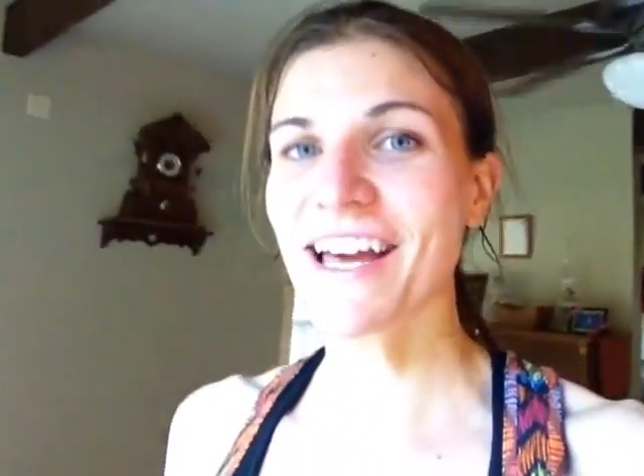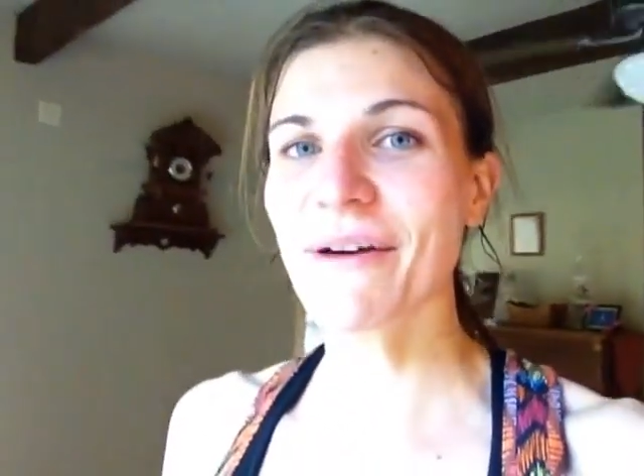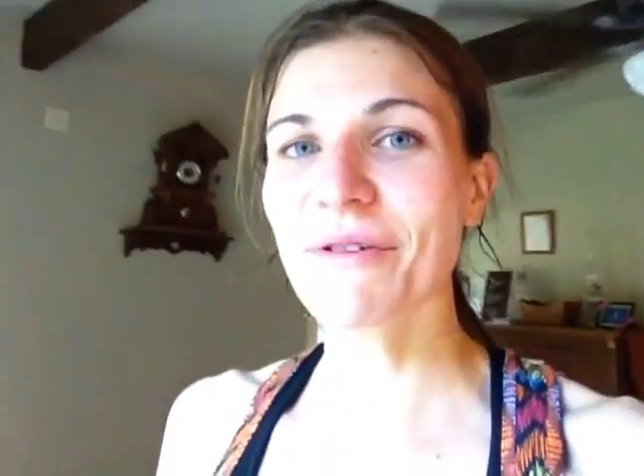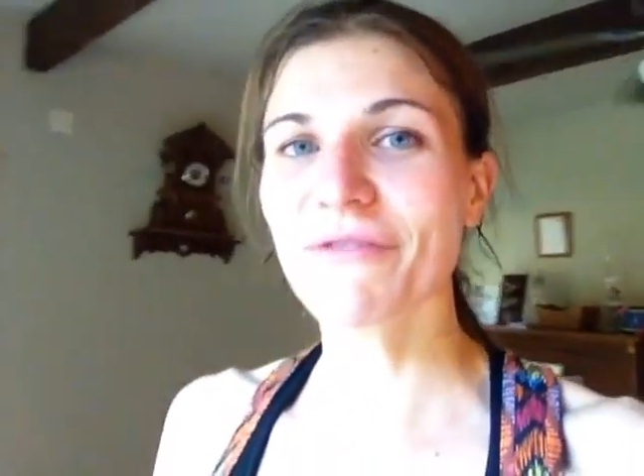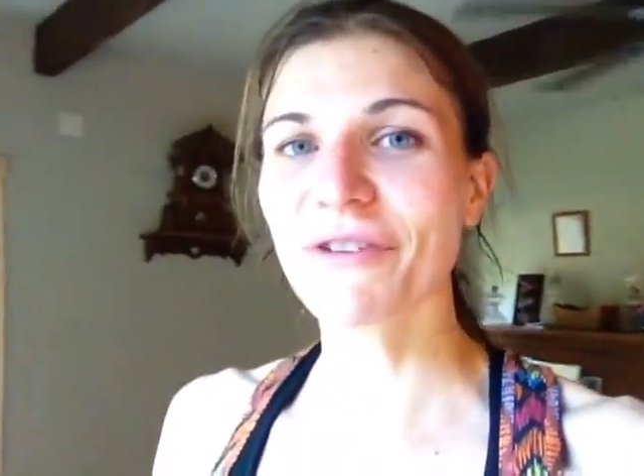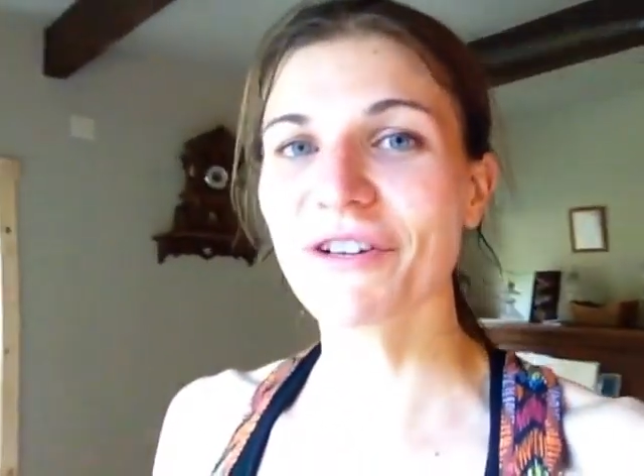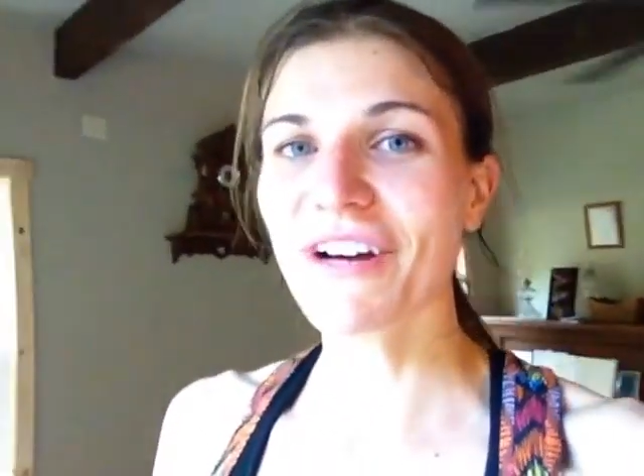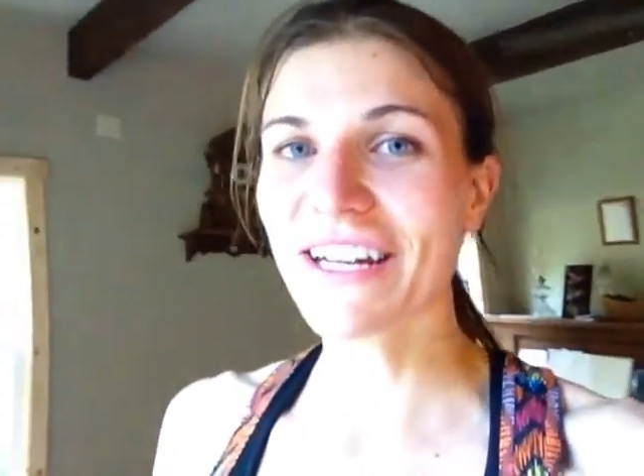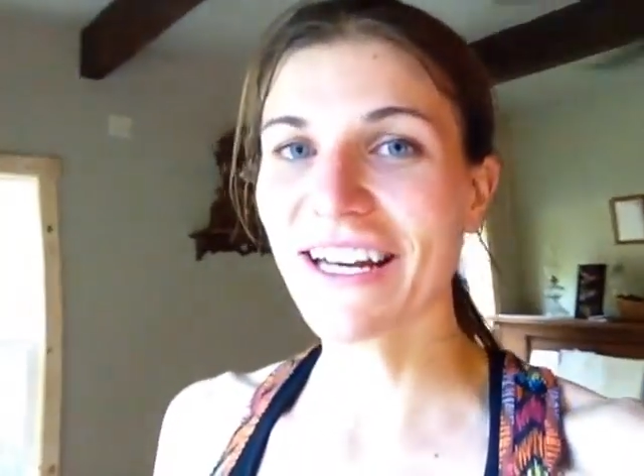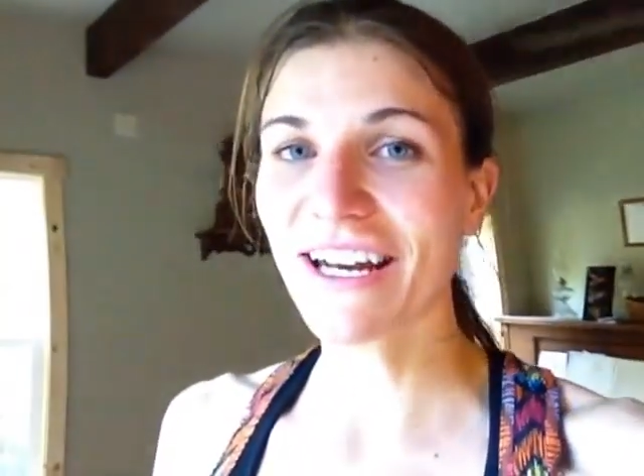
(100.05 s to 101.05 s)
I would have
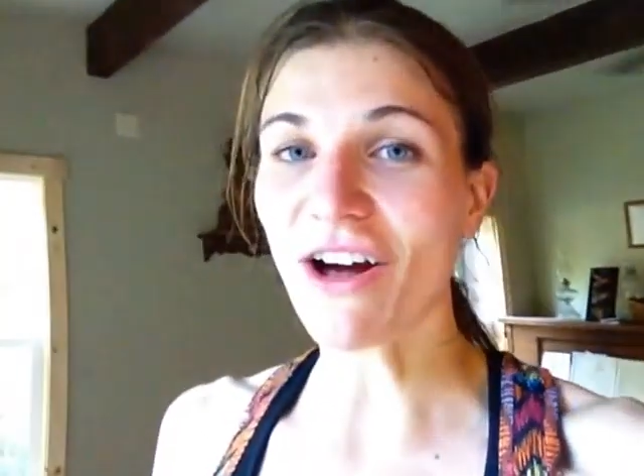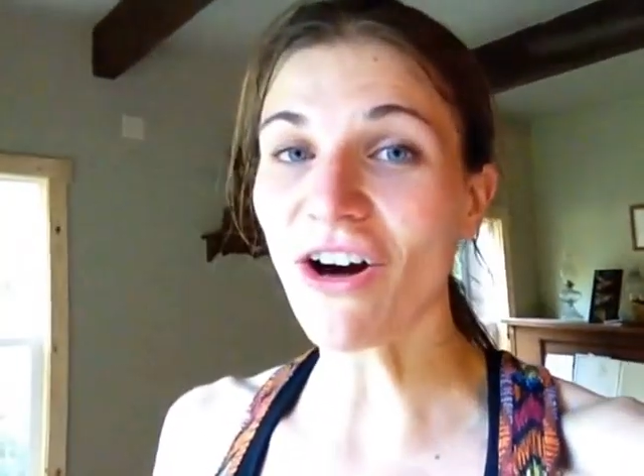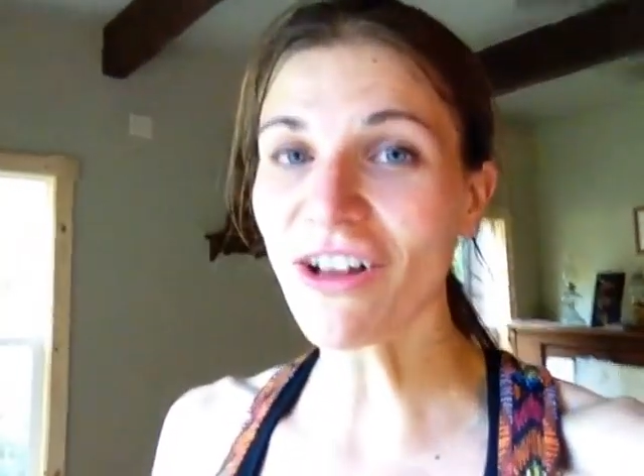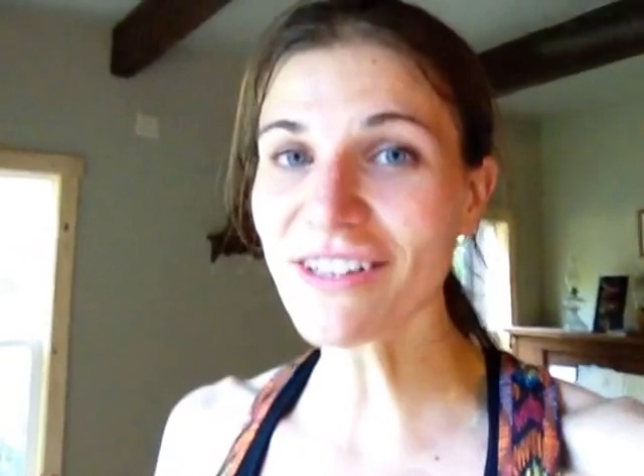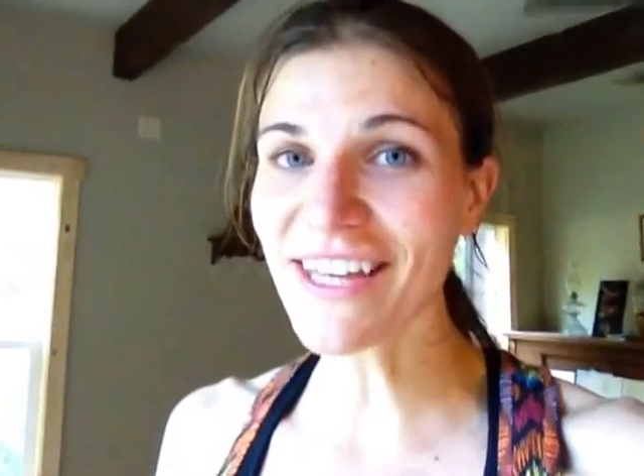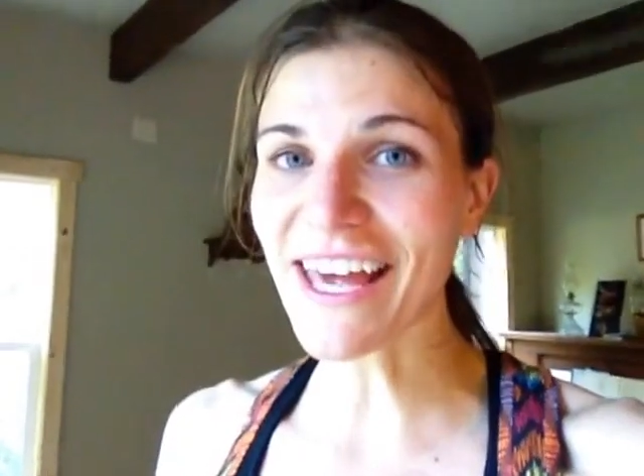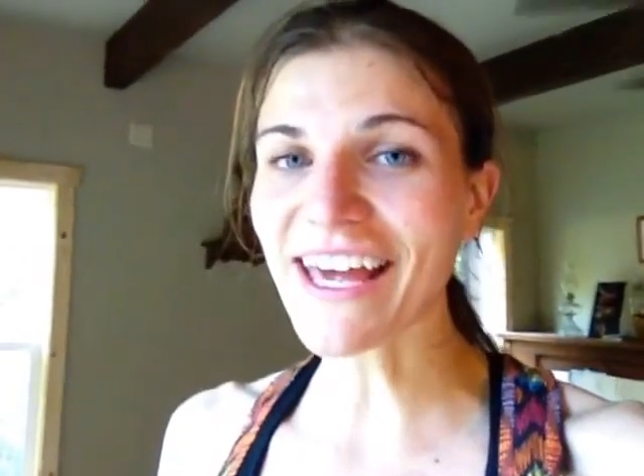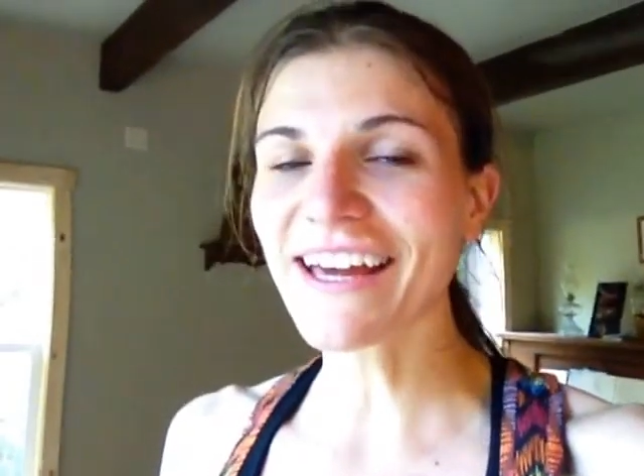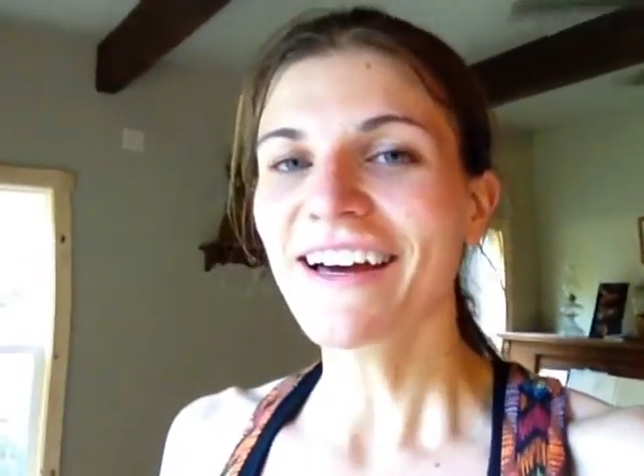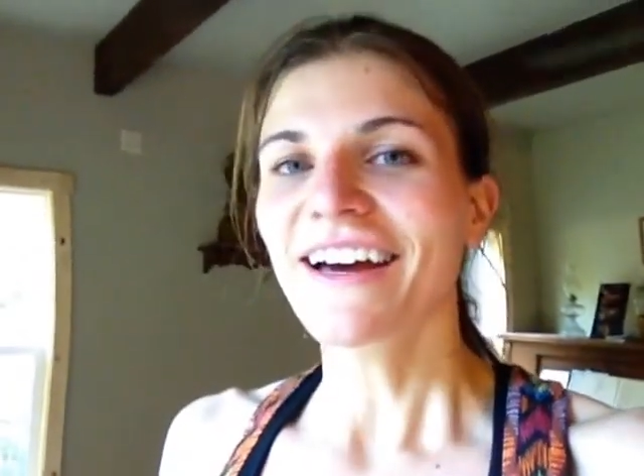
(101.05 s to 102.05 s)
regretted it all
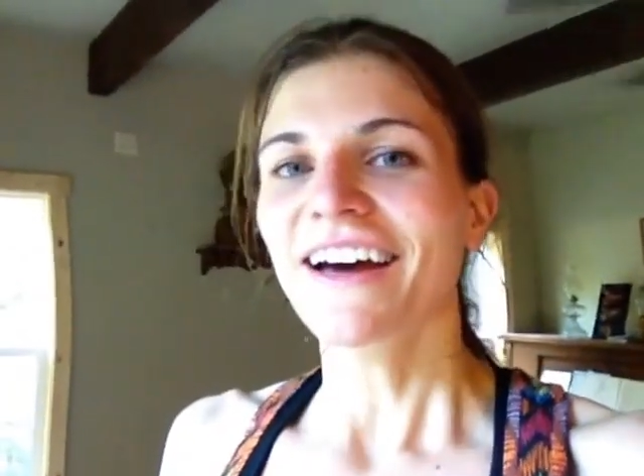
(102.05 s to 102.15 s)
day.